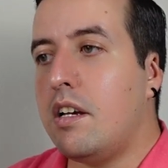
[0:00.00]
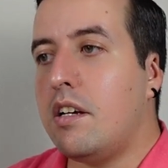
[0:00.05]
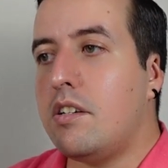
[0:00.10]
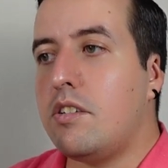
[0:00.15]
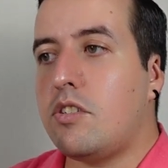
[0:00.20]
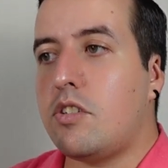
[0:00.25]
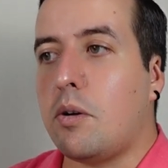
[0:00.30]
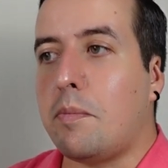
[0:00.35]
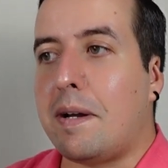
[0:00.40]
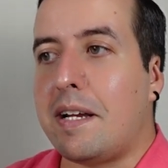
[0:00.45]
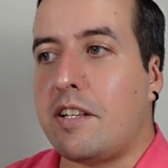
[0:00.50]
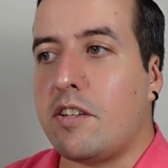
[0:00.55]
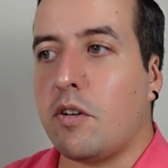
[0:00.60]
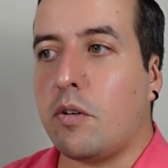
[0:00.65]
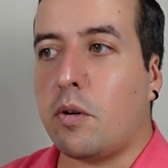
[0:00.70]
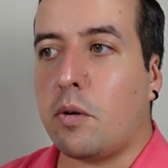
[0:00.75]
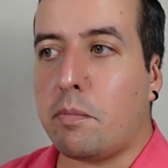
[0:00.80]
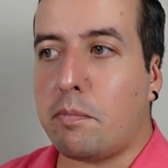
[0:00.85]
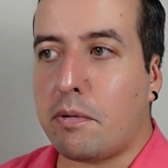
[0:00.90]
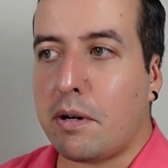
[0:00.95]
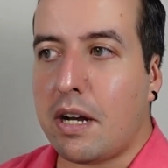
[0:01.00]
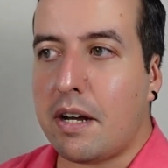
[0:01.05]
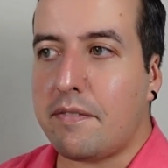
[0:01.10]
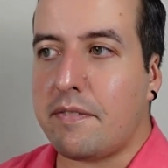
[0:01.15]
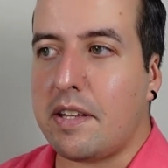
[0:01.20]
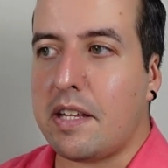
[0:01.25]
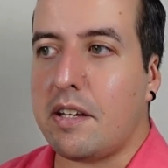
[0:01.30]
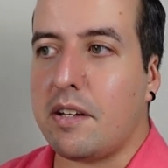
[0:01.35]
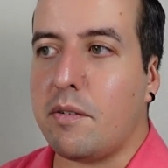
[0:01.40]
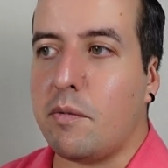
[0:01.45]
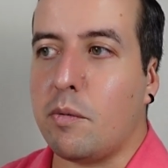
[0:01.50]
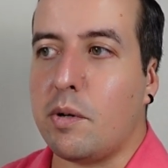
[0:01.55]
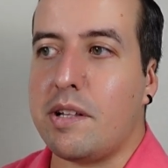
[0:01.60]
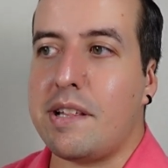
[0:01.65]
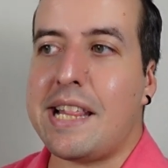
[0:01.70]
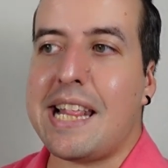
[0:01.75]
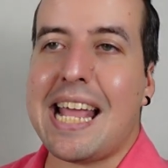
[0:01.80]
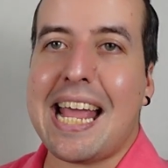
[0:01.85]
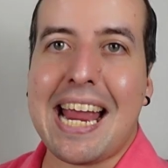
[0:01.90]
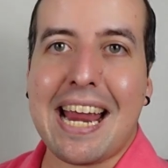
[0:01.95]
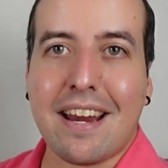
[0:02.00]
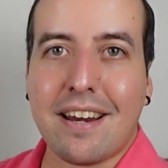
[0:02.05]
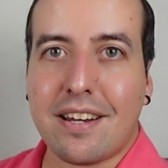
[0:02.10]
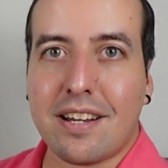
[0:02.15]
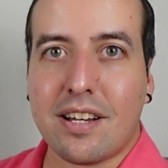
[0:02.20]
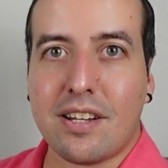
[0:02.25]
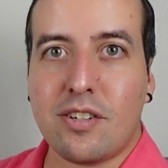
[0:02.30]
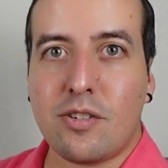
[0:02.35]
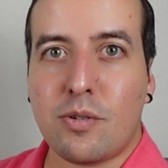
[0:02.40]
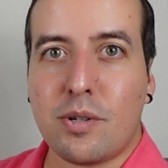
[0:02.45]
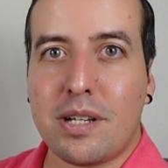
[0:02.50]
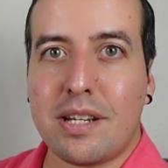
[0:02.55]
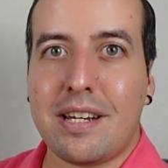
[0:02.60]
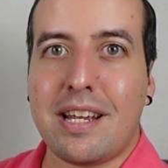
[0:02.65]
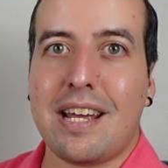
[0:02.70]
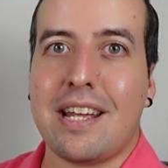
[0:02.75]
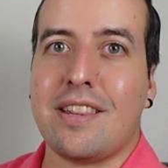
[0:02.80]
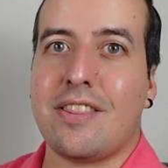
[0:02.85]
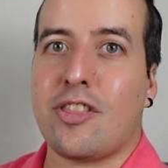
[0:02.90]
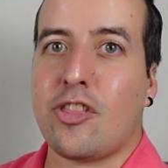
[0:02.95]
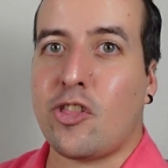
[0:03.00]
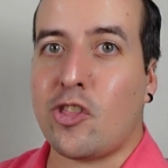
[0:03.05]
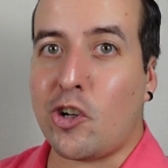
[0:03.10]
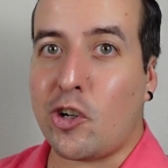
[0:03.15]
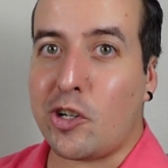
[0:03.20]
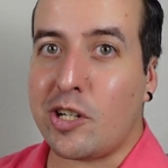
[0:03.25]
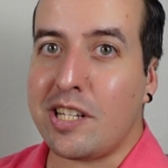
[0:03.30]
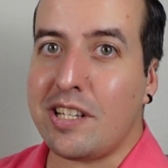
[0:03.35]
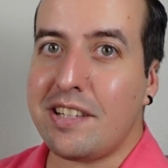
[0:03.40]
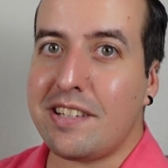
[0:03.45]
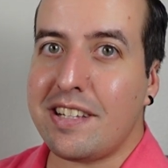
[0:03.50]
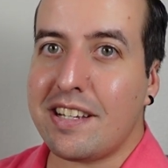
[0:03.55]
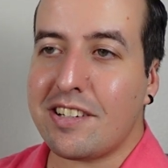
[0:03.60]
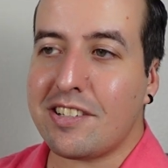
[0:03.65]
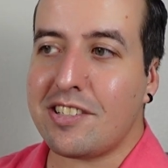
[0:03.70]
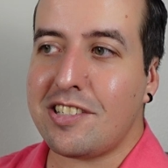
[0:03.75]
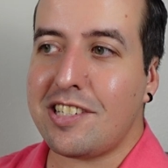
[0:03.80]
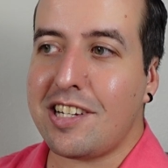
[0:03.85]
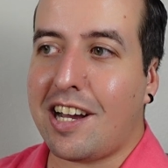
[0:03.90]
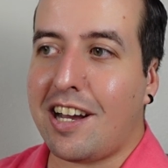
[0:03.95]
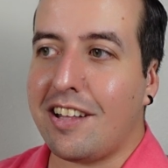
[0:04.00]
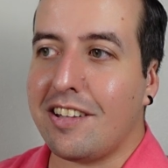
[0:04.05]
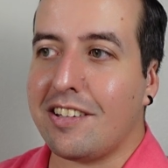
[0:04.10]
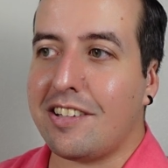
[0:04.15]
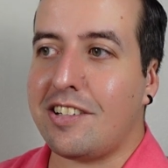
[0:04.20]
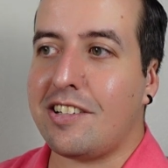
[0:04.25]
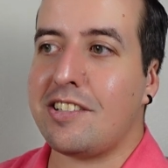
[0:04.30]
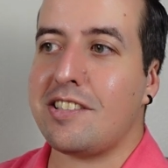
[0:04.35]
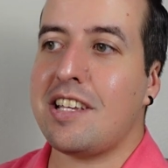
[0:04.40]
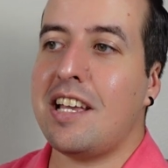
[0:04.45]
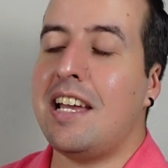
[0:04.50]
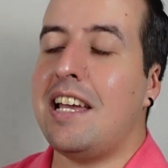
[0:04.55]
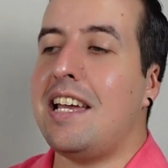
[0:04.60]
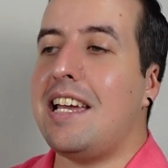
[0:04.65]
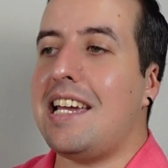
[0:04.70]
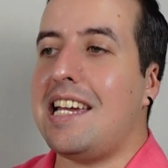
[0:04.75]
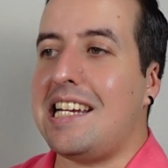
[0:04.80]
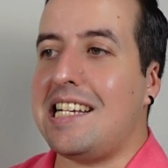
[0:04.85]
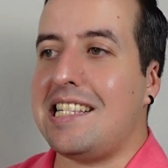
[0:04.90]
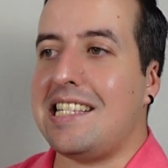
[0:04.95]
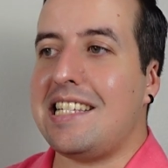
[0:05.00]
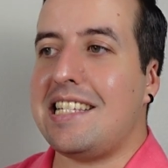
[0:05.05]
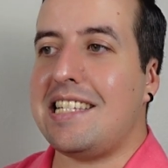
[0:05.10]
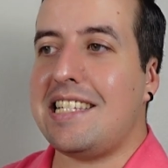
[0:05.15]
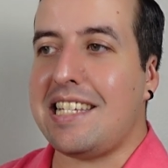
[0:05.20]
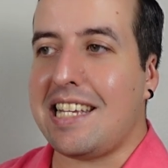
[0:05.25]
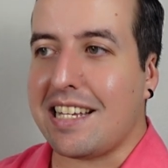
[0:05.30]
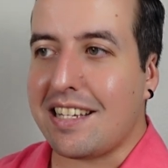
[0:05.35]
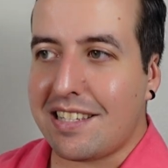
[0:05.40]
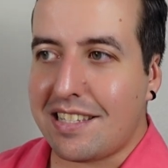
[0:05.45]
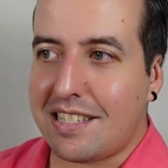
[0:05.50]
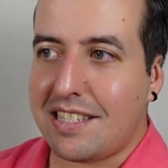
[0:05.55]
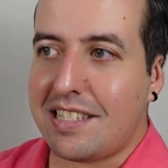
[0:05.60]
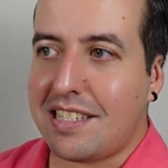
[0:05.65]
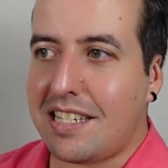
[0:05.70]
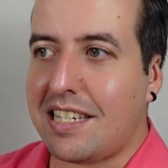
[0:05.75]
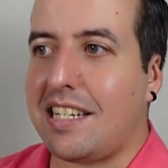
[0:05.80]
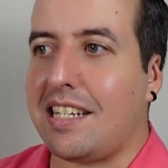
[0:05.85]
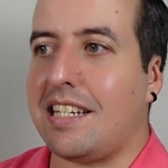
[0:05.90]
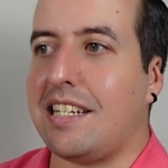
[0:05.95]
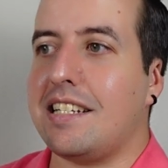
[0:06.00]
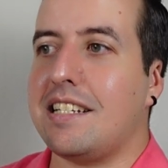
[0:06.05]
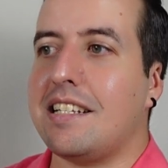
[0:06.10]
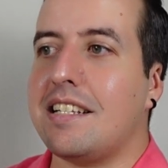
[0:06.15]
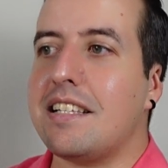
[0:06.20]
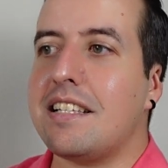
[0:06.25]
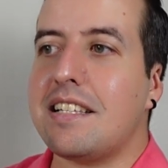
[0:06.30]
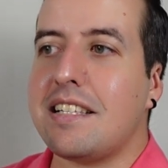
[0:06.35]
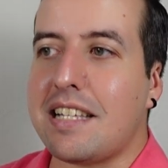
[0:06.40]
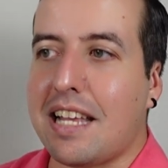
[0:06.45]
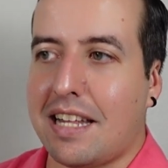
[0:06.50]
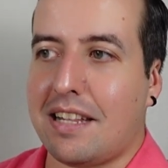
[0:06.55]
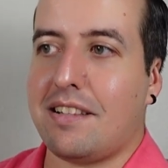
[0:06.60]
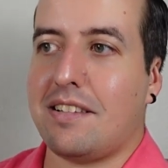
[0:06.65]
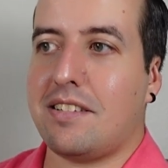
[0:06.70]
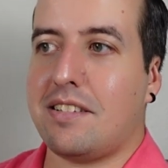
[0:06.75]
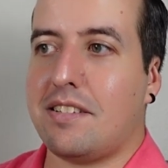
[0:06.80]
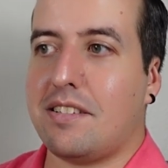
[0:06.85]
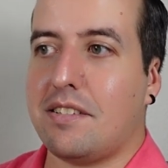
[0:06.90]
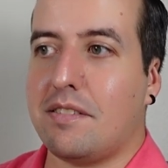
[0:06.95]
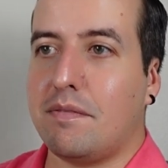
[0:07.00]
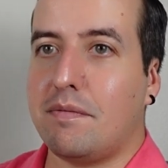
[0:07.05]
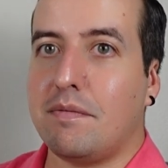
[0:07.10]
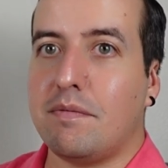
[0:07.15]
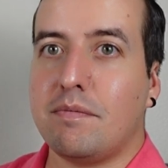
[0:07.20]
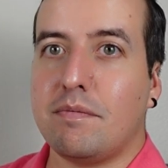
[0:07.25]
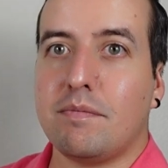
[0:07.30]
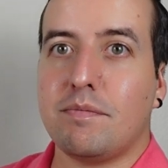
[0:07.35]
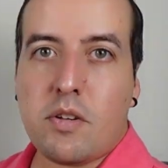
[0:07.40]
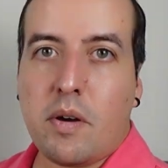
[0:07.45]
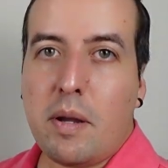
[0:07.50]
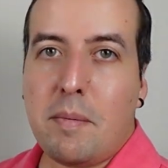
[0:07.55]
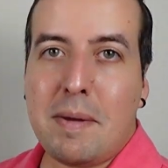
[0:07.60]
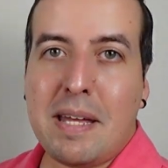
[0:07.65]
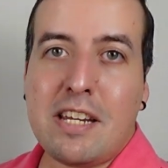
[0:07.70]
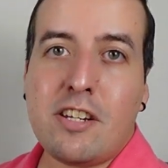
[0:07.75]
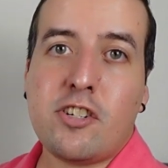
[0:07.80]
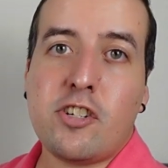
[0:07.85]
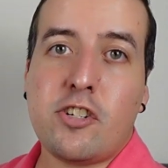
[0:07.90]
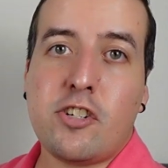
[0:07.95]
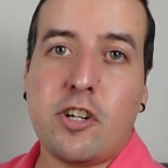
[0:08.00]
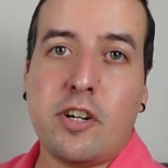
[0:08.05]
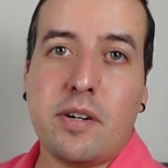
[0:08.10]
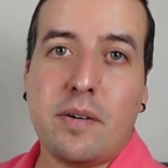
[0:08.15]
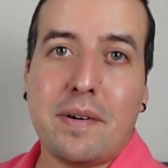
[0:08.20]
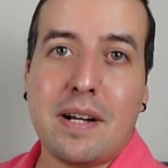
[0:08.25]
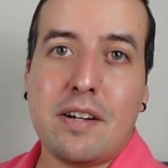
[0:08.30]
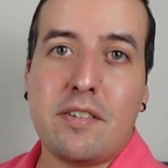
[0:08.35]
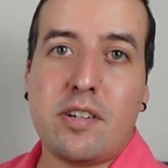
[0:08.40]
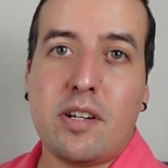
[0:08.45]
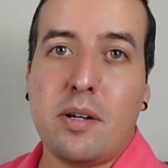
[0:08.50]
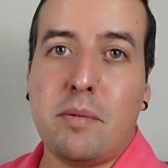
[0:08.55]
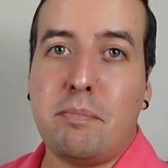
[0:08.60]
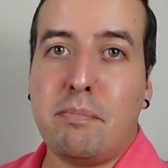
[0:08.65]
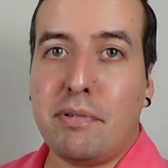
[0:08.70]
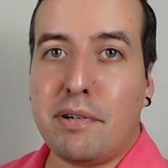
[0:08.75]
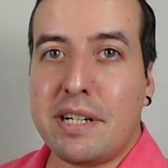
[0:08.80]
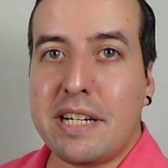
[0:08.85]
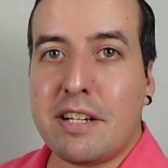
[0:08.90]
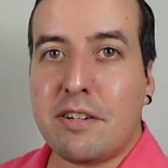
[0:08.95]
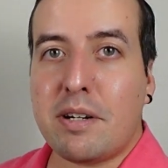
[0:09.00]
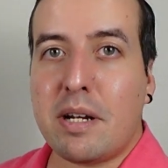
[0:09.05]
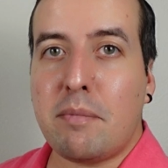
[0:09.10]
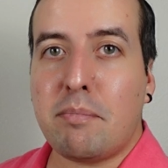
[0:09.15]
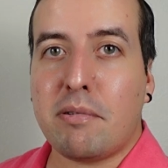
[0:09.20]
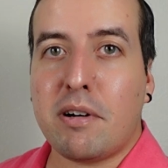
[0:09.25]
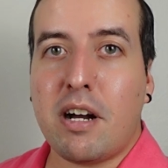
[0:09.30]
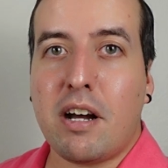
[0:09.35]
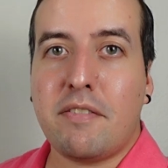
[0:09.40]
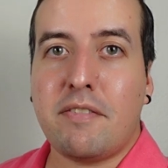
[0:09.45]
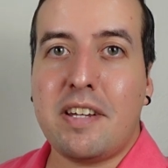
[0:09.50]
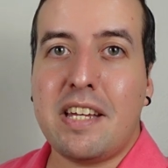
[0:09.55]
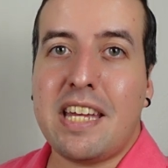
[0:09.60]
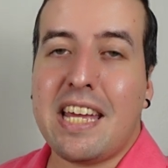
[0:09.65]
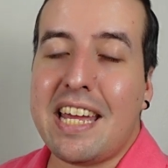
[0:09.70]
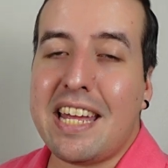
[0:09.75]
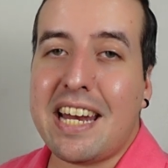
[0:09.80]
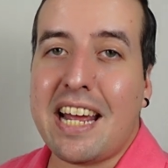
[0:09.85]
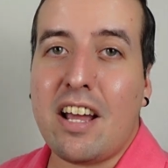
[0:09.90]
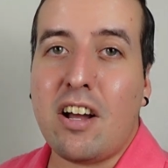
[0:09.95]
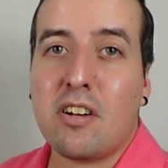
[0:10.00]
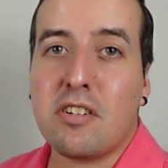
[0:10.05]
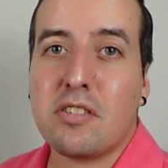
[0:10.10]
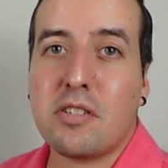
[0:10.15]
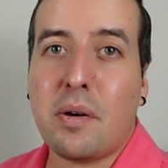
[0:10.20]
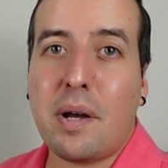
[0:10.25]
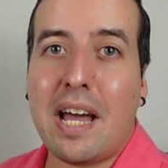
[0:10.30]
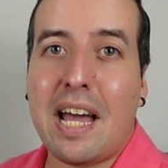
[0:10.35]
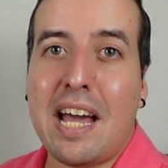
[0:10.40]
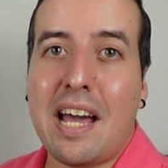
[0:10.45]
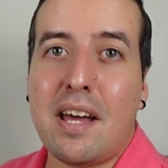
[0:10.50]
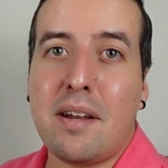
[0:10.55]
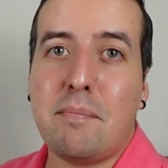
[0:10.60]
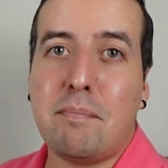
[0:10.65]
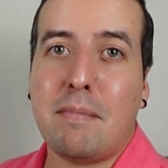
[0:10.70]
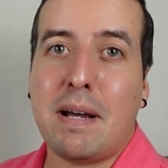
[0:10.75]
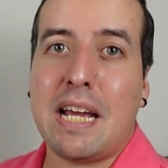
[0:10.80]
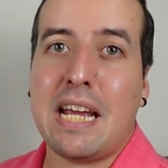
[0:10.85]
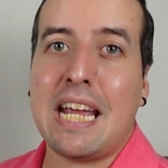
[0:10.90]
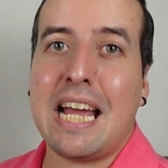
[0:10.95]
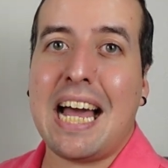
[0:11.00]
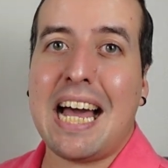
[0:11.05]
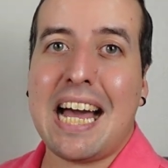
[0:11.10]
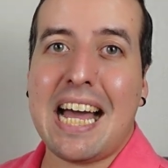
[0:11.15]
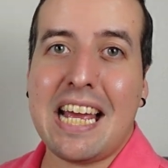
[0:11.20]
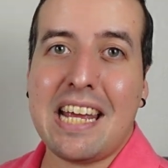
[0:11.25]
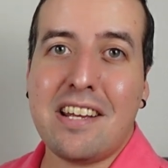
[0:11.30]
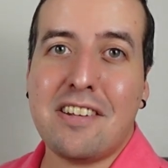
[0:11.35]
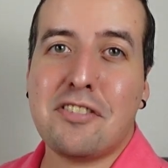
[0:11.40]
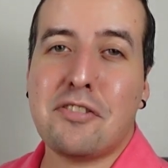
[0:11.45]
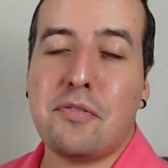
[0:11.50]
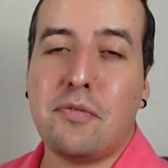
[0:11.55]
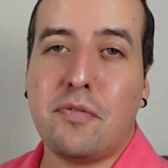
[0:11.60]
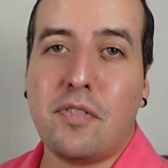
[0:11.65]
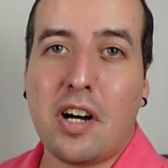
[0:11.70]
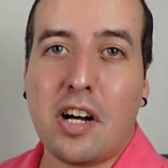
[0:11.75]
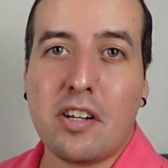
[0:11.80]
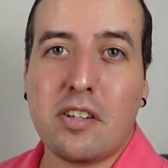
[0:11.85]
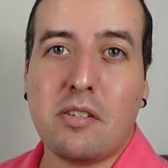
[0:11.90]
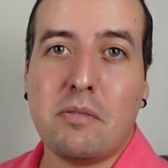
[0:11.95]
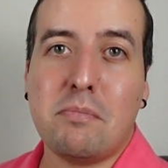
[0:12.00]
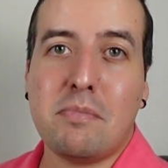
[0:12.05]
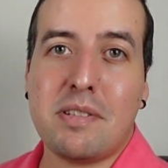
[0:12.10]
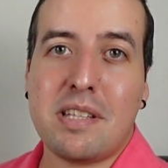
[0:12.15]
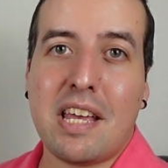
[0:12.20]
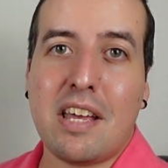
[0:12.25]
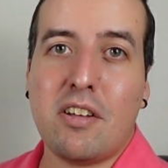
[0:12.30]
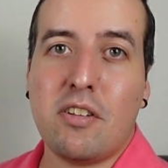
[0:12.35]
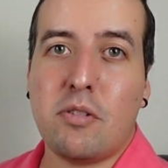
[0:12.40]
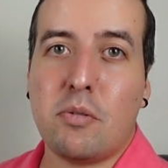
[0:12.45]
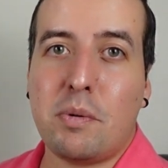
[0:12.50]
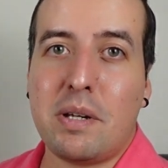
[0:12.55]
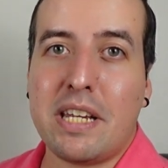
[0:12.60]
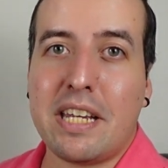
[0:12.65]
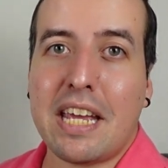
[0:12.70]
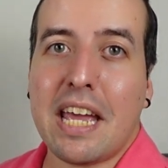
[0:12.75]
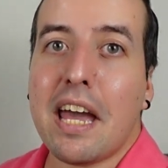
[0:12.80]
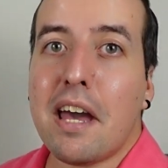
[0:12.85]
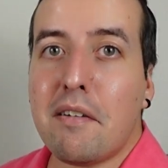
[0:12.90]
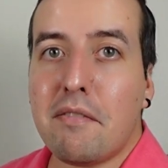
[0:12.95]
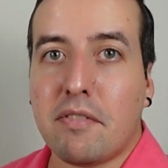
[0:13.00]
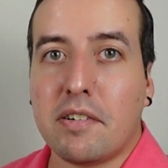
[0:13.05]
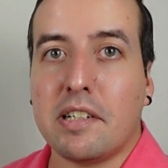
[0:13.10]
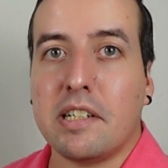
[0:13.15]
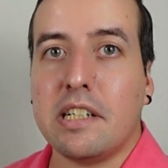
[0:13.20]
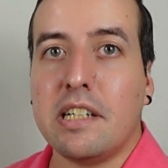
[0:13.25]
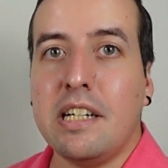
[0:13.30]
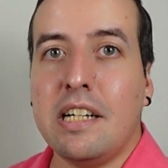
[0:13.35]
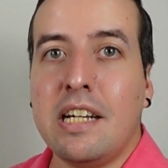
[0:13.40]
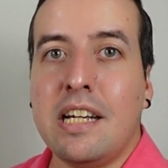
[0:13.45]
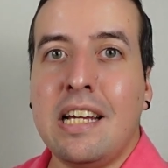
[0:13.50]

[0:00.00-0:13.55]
So my total profit was $836.16. So I managed to turn around a pretty great profit, and I also had my highest volume sales week ever.